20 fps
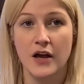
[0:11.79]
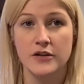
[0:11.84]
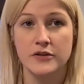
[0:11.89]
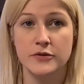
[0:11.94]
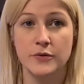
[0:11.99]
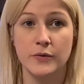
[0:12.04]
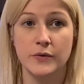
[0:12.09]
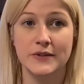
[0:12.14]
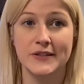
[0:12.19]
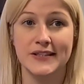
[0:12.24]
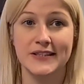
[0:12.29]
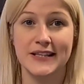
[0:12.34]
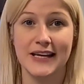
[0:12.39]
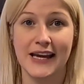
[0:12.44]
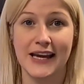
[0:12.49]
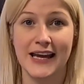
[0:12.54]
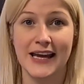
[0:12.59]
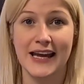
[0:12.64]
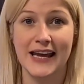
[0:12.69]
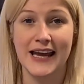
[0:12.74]
So
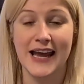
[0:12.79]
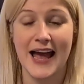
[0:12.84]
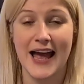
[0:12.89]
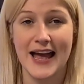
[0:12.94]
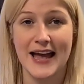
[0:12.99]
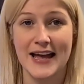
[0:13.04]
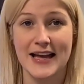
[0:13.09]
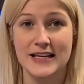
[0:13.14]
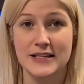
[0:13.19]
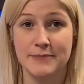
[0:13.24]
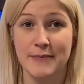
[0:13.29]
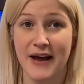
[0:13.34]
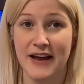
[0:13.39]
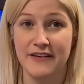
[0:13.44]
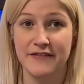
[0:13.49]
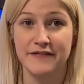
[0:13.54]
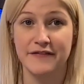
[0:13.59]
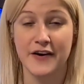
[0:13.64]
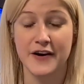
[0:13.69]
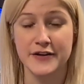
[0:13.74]
today is
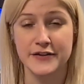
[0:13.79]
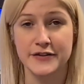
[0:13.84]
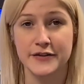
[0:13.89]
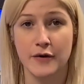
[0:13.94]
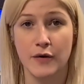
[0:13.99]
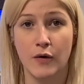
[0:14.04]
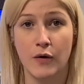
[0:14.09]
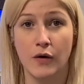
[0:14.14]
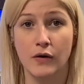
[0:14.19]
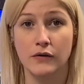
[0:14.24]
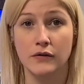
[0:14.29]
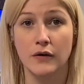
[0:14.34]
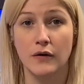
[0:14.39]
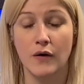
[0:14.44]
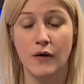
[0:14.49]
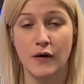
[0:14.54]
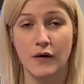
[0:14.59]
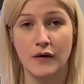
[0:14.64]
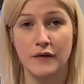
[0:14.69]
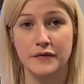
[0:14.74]
my first
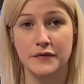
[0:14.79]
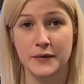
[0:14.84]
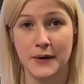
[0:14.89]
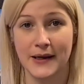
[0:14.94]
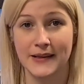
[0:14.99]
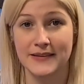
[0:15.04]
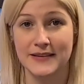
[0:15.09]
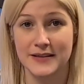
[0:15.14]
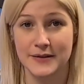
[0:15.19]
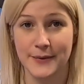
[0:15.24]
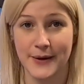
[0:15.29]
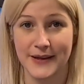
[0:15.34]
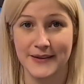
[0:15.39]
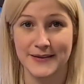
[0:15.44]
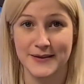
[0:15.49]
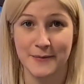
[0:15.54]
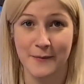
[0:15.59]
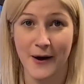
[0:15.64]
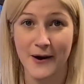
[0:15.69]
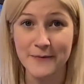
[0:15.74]
haul of
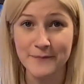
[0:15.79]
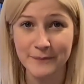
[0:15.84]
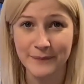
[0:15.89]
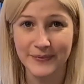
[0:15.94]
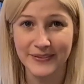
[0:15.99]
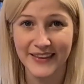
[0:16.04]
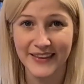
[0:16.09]
2021